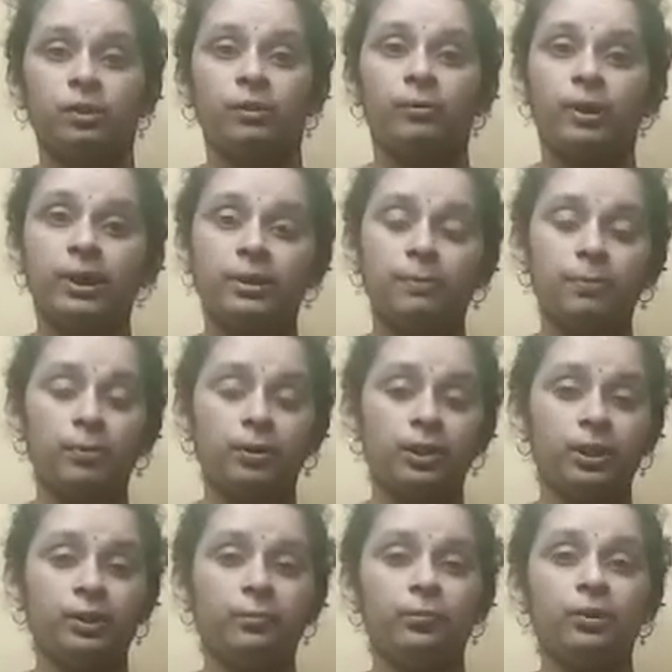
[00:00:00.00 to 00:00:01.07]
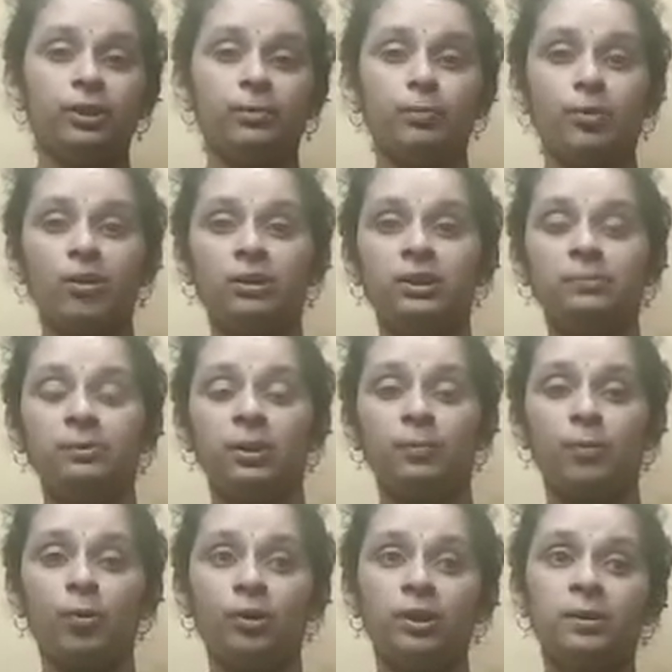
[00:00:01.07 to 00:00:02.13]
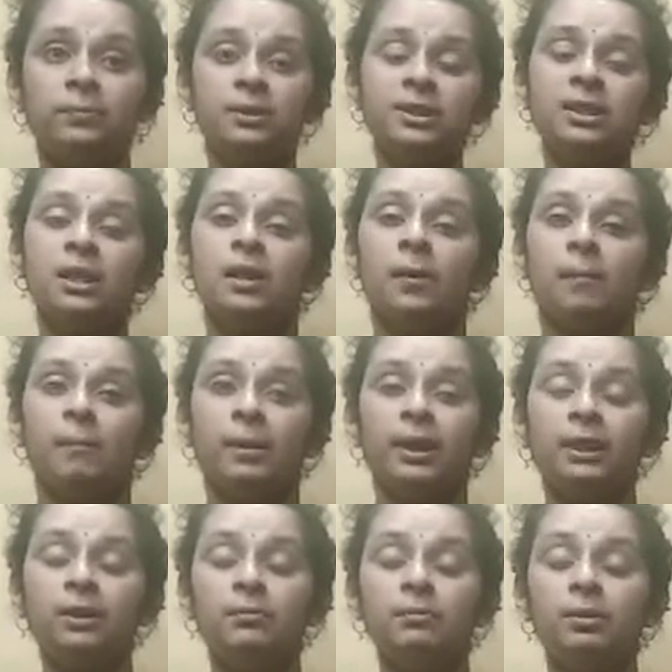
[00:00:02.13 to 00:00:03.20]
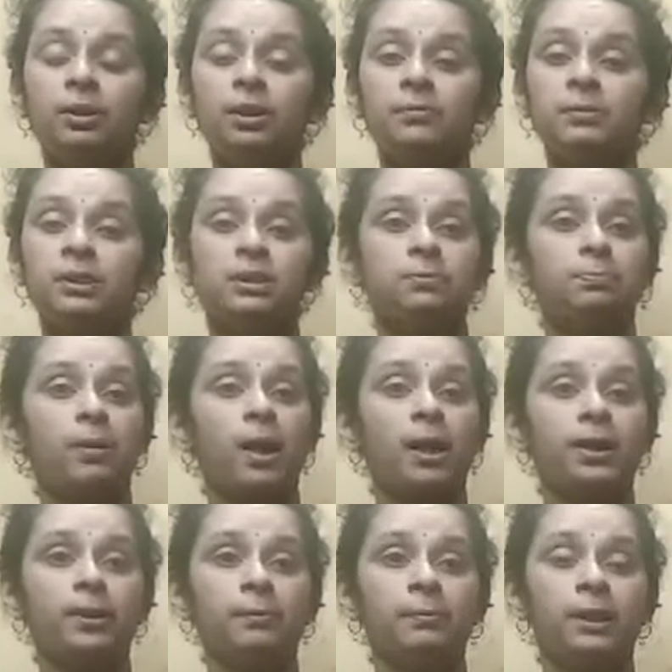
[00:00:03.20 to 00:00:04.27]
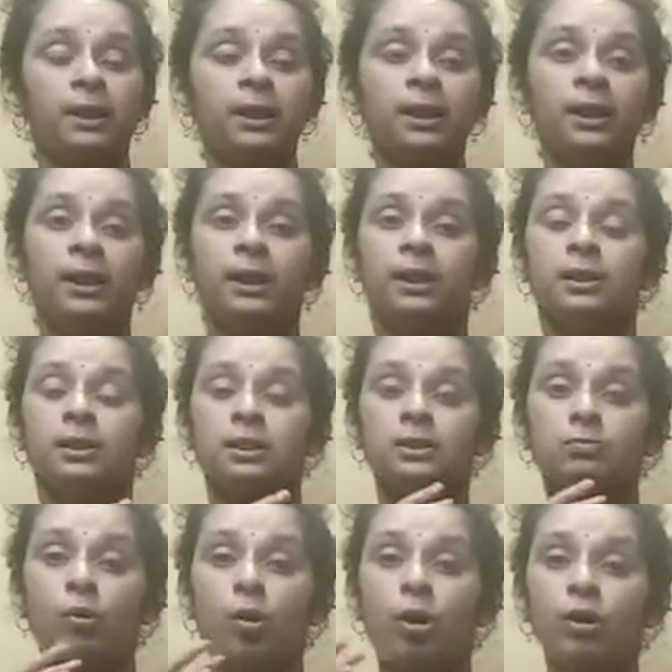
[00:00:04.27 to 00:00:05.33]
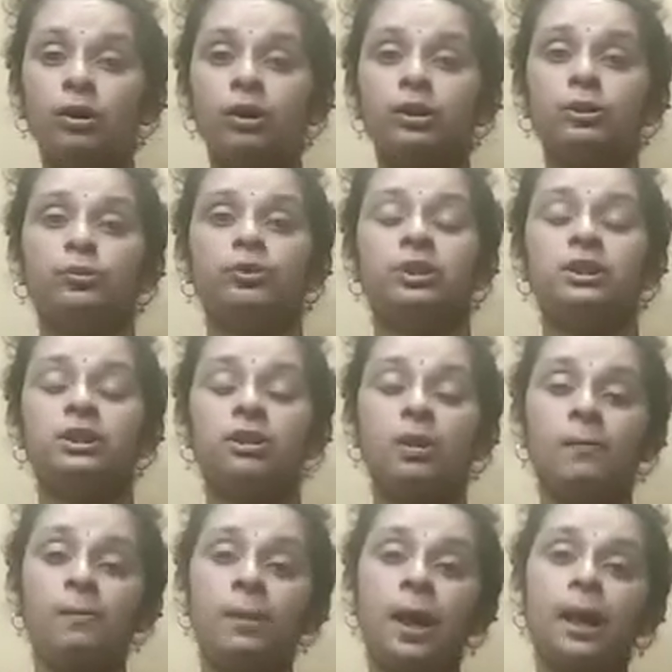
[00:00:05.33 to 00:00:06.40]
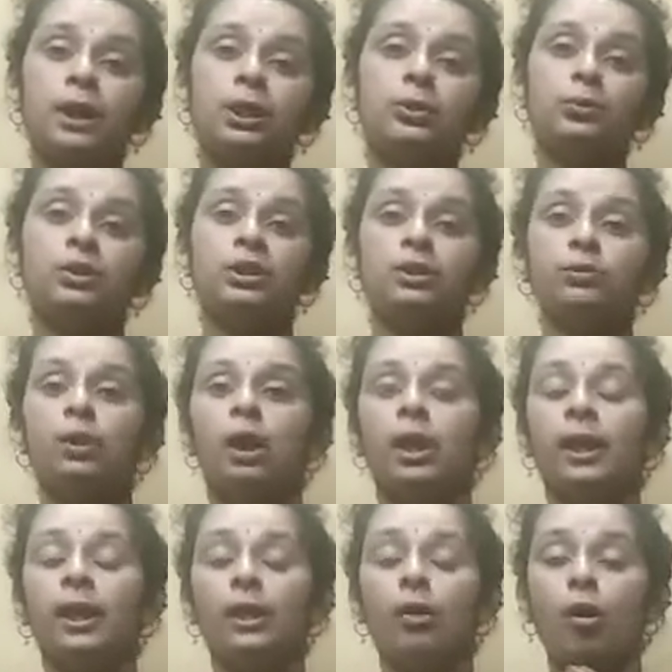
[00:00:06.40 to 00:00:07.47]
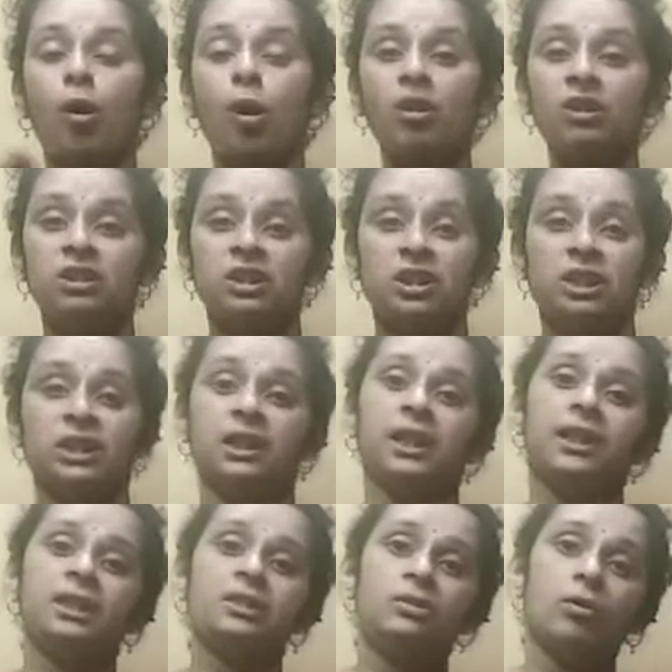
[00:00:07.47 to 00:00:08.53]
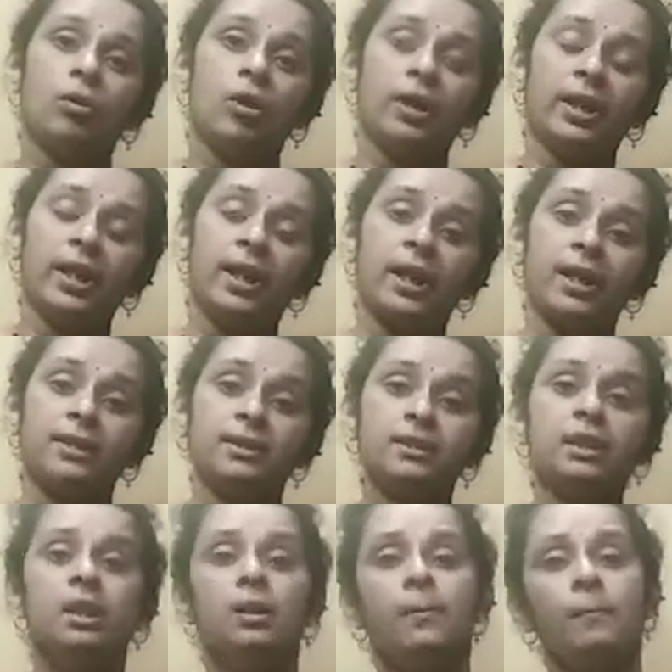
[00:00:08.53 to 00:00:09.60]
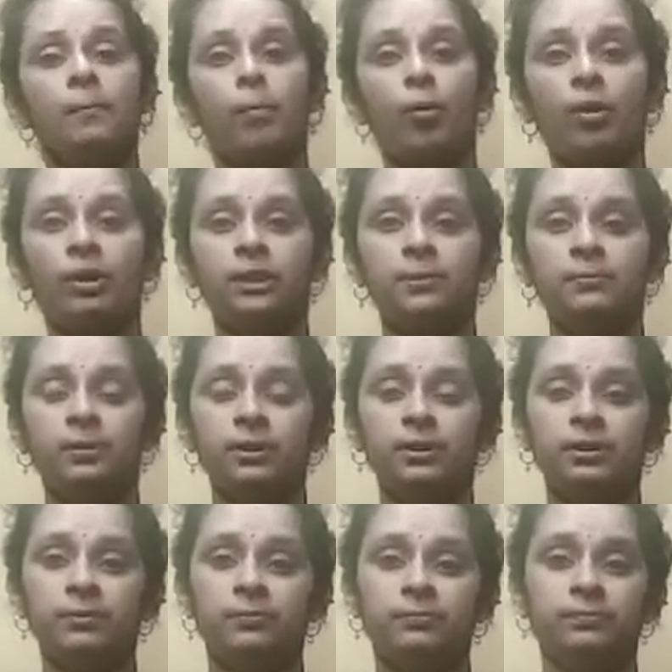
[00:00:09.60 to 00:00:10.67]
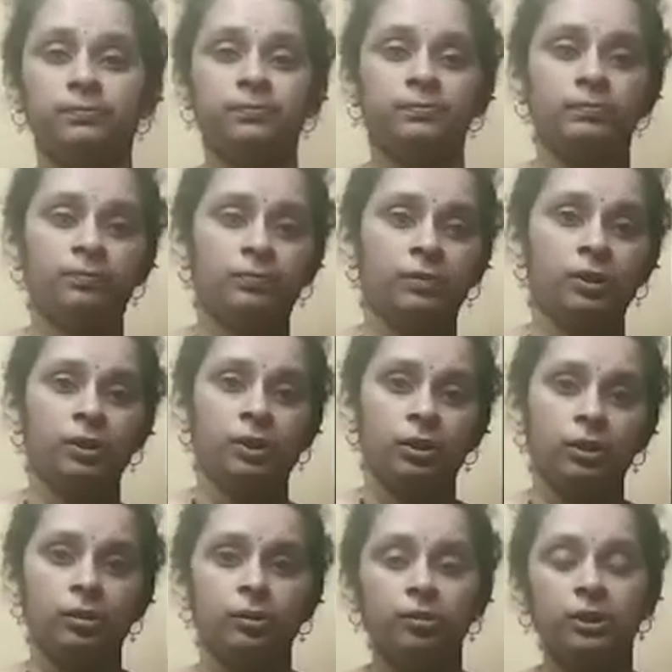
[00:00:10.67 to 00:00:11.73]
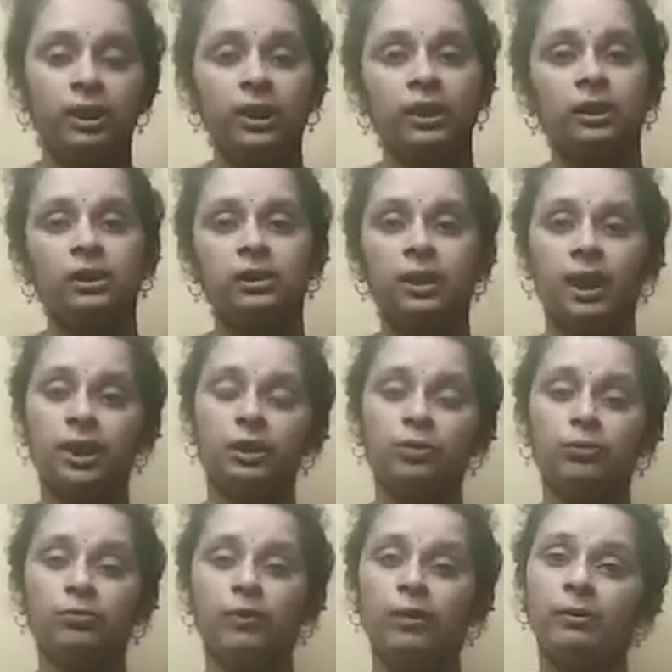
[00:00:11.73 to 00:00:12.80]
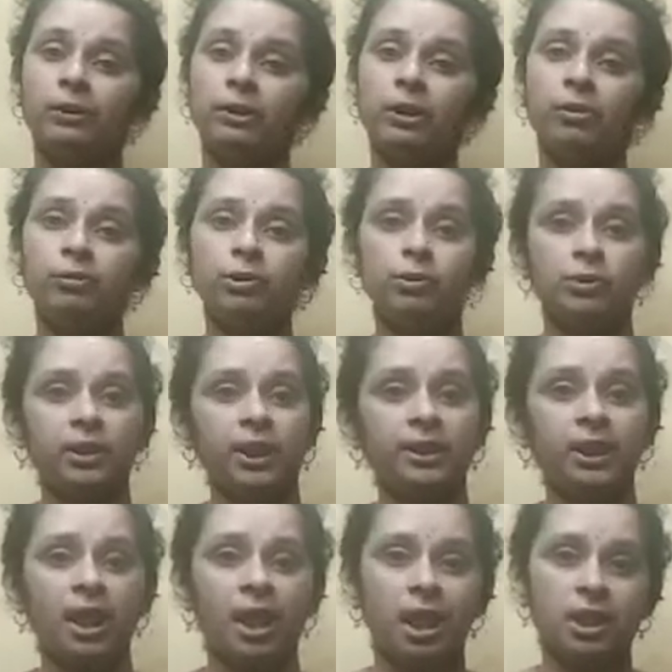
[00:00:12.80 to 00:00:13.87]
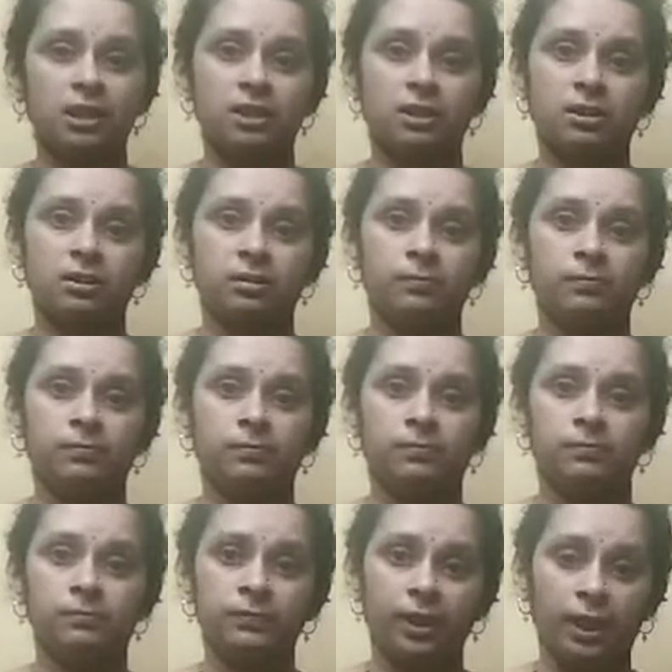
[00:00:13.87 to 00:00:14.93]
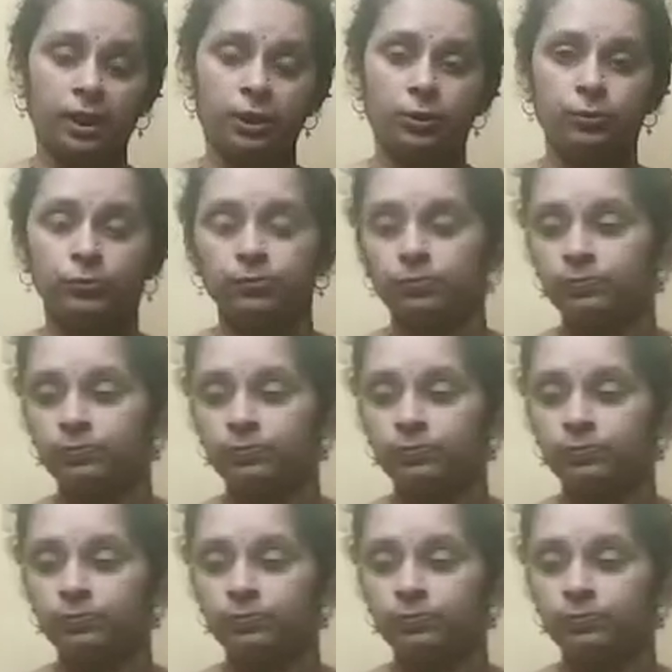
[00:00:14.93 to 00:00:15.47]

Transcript: Very important word, polymer. Poly means many, more means part. Many smaller units combined to give a long chain, that is called as a polymer. Okay, thank you. If you have any doubt, you can ask. Thank you.